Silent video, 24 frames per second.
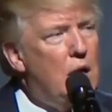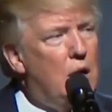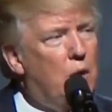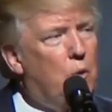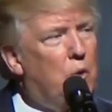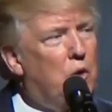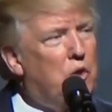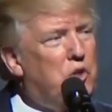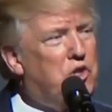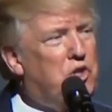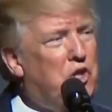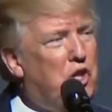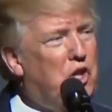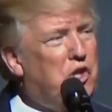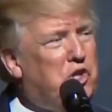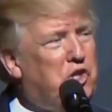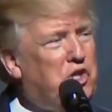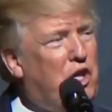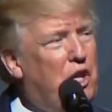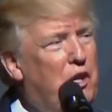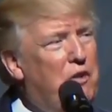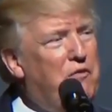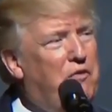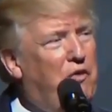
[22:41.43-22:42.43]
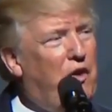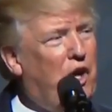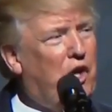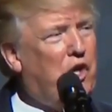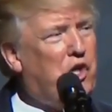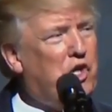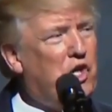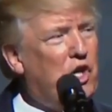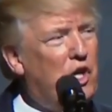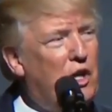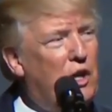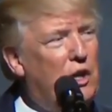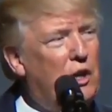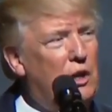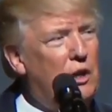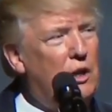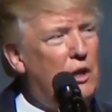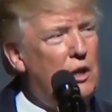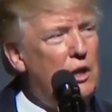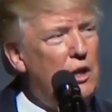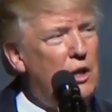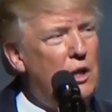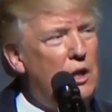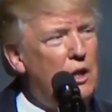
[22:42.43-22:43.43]
It was this conviction
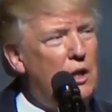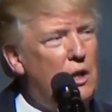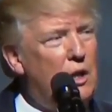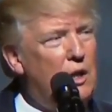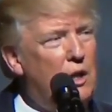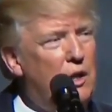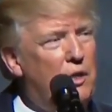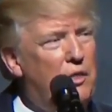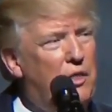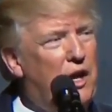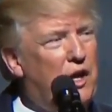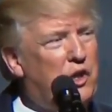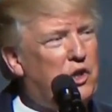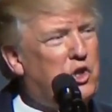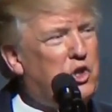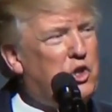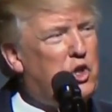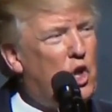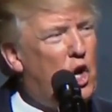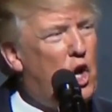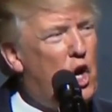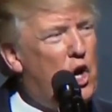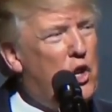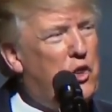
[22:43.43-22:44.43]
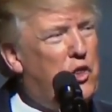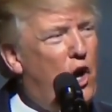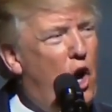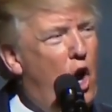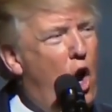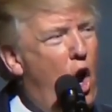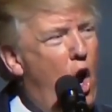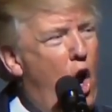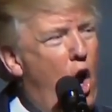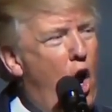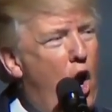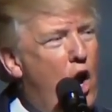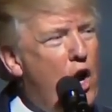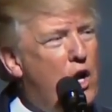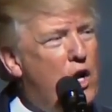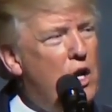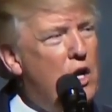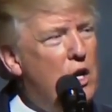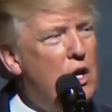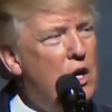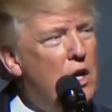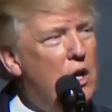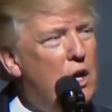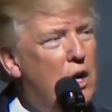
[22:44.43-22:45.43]
that stirred the heart
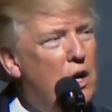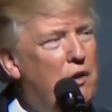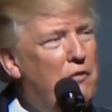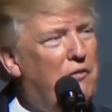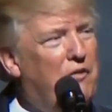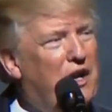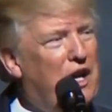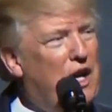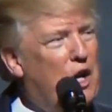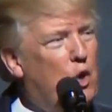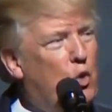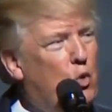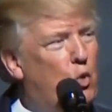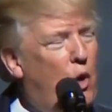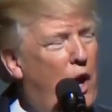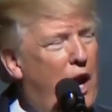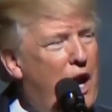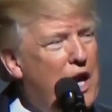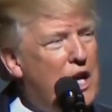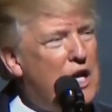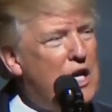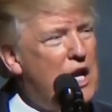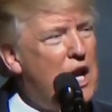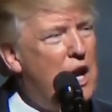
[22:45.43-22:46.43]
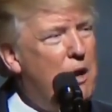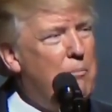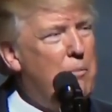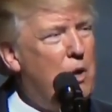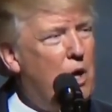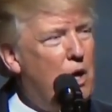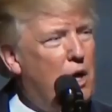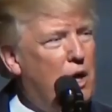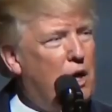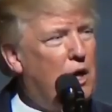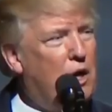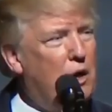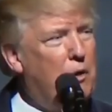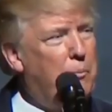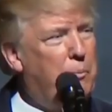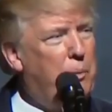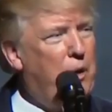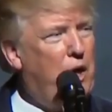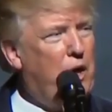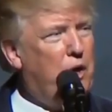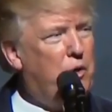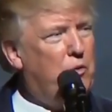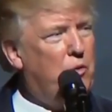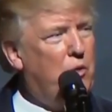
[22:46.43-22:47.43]
of a great American
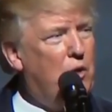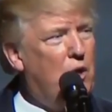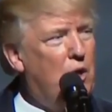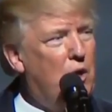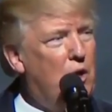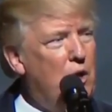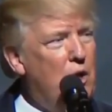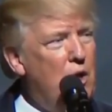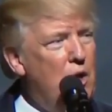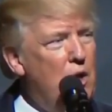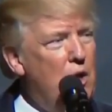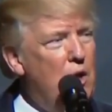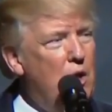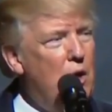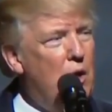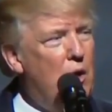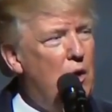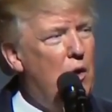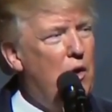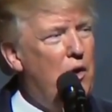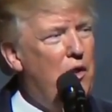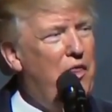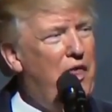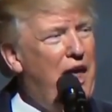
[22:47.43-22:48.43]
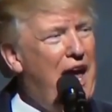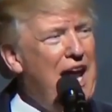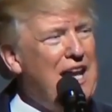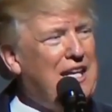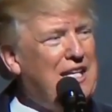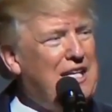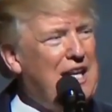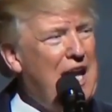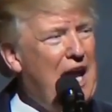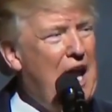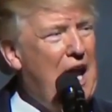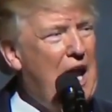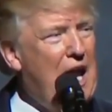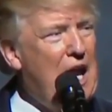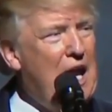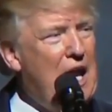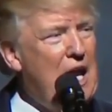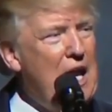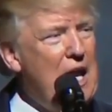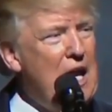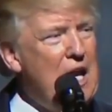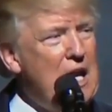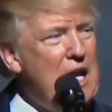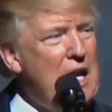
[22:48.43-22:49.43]
patriot. On that
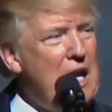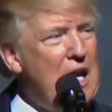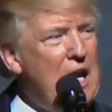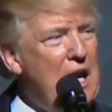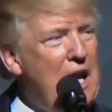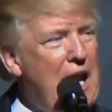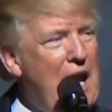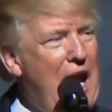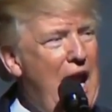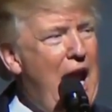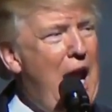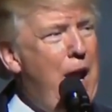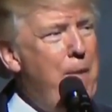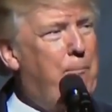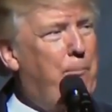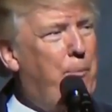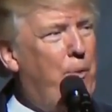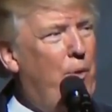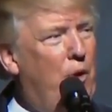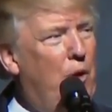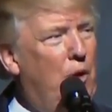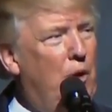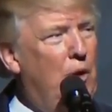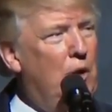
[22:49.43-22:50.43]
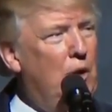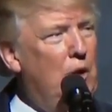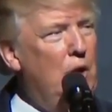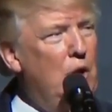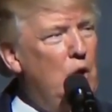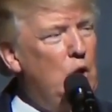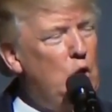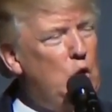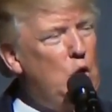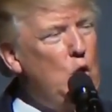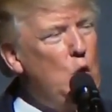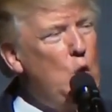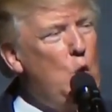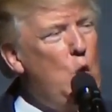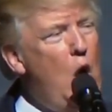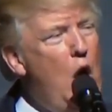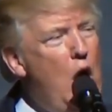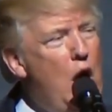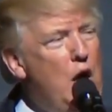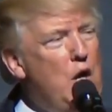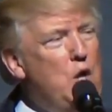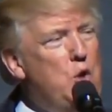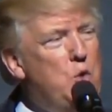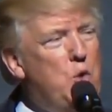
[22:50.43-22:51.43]
day, April
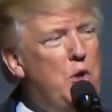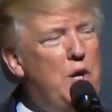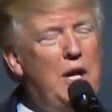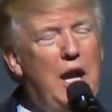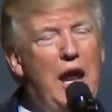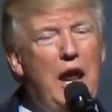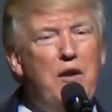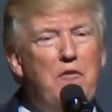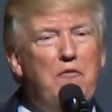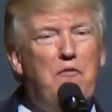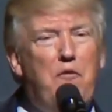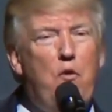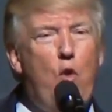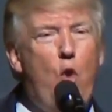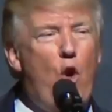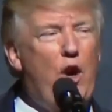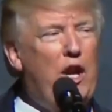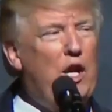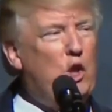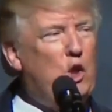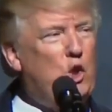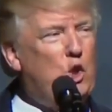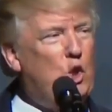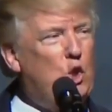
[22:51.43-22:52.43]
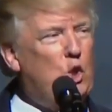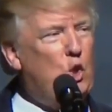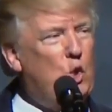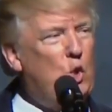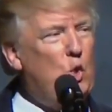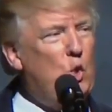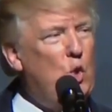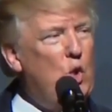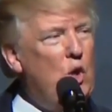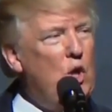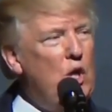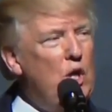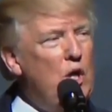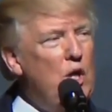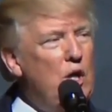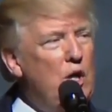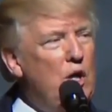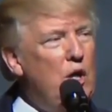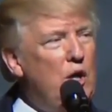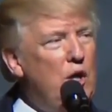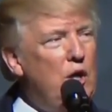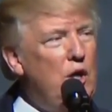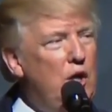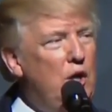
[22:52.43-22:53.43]
242
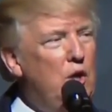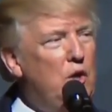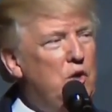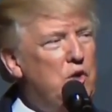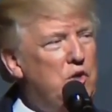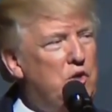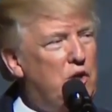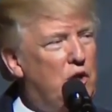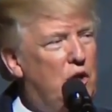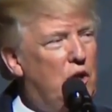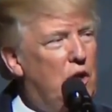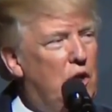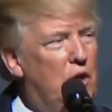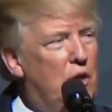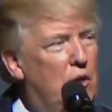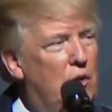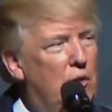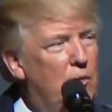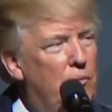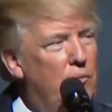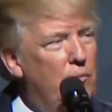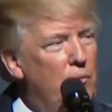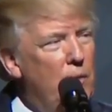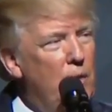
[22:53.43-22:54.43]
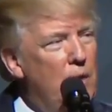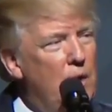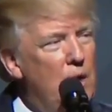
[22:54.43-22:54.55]
years ago,